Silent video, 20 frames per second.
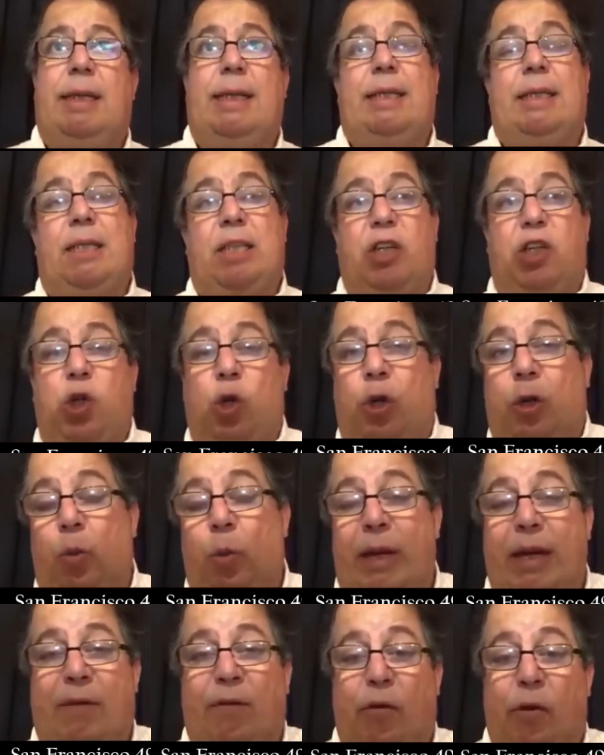It's a short
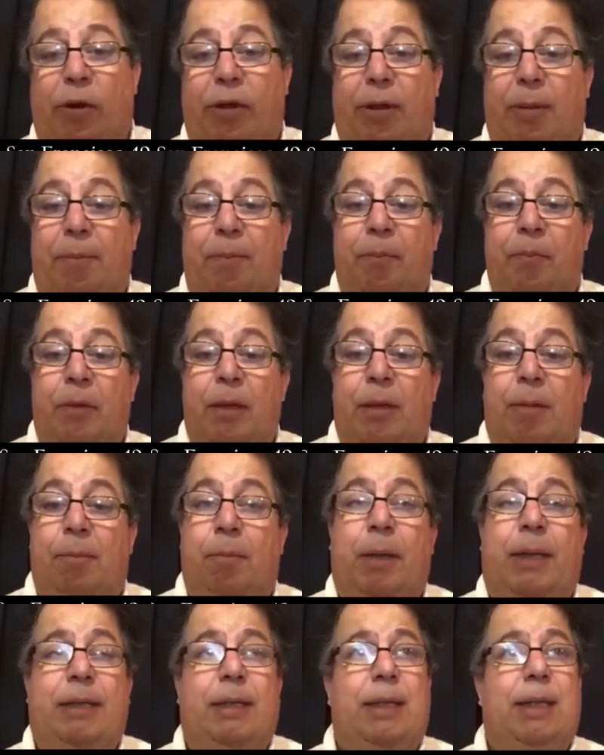week for them,
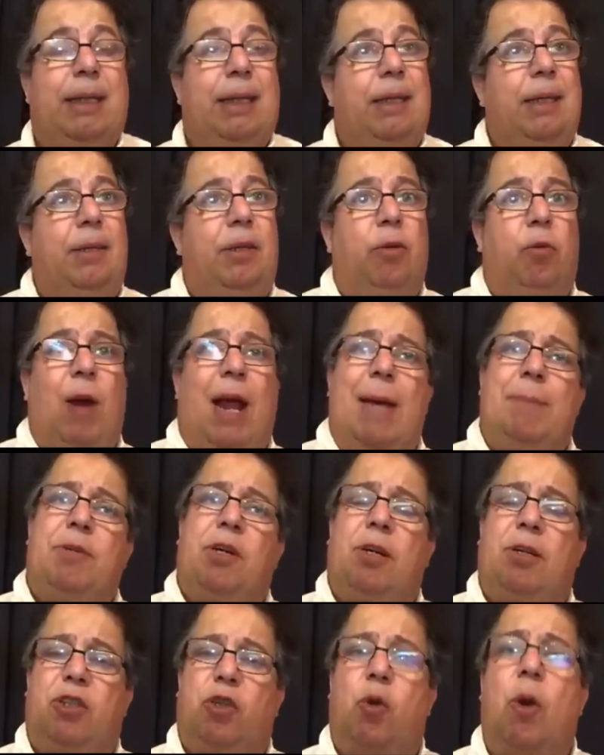but the Rams
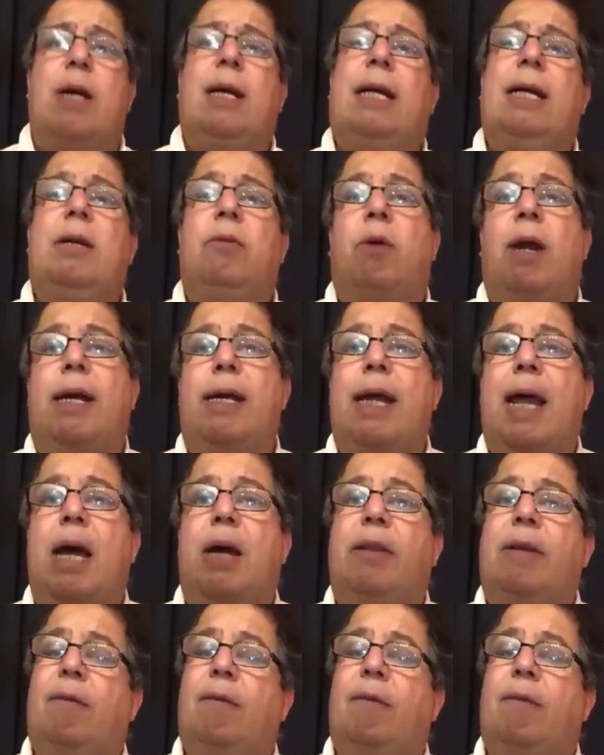are struggling right now.